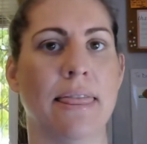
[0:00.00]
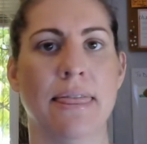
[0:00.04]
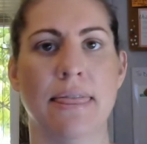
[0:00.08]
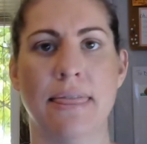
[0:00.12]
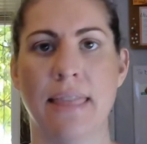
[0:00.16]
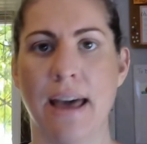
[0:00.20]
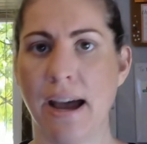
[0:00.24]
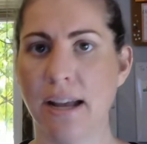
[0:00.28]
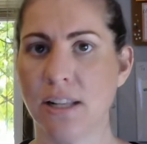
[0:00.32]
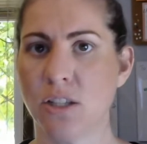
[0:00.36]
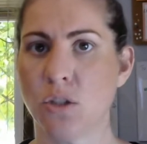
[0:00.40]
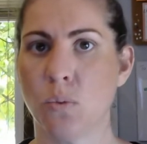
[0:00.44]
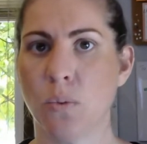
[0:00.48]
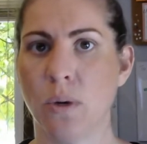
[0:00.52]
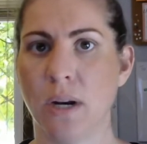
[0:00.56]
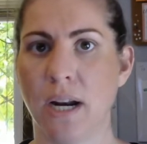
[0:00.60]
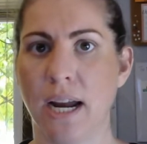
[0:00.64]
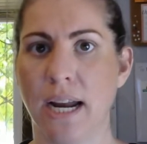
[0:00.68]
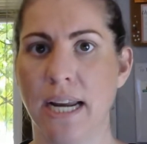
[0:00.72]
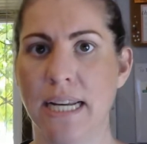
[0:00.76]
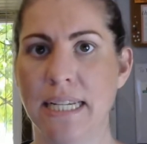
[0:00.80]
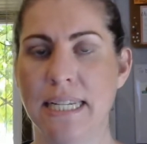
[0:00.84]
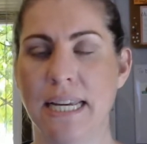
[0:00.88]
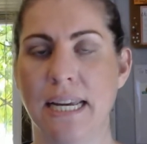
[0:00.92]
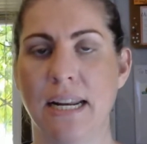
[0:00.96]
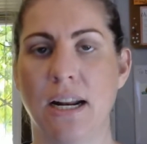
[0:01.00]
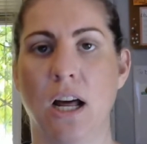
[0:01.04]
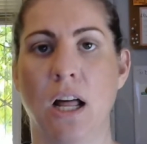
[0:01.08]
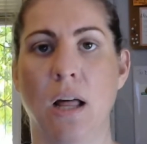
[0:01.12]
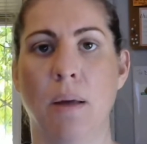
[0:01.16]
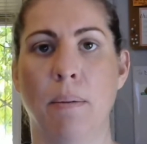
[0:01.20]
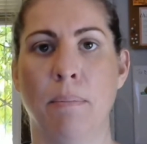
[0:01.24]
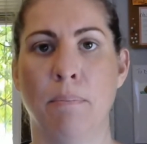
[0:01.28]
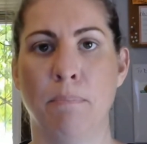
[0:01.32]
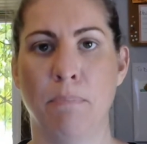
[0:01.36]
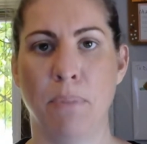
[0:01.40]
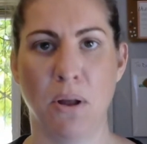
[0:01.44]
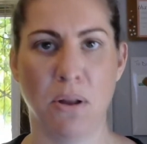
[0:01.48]
that's when I did
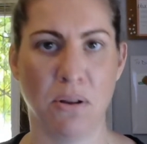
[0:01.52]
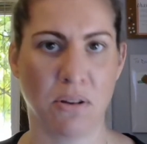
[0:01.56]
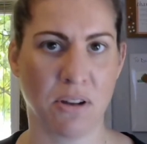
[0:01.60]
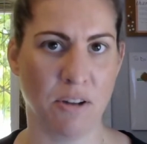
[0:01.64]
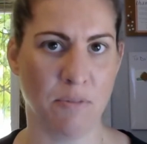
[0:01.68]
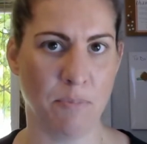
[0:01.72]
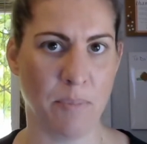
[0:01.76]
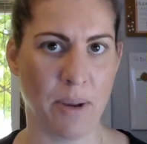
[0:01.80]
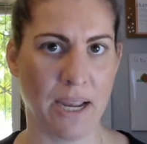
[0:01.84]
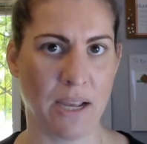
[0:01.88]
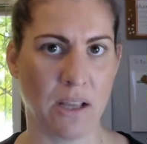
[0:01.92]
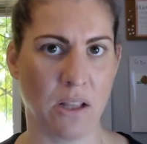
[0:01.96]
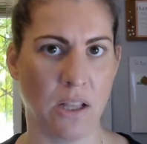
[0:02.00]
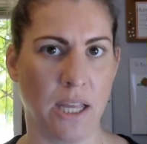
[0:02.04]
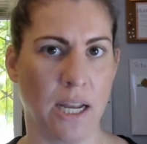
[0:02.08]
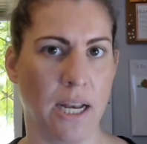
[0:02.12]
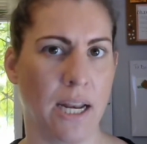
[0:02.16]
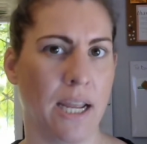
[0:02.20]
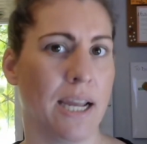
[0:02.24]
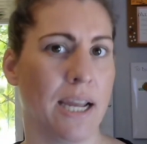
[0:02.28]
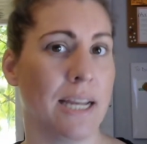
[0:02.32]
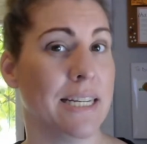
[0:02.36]
the bulk of my cleaning.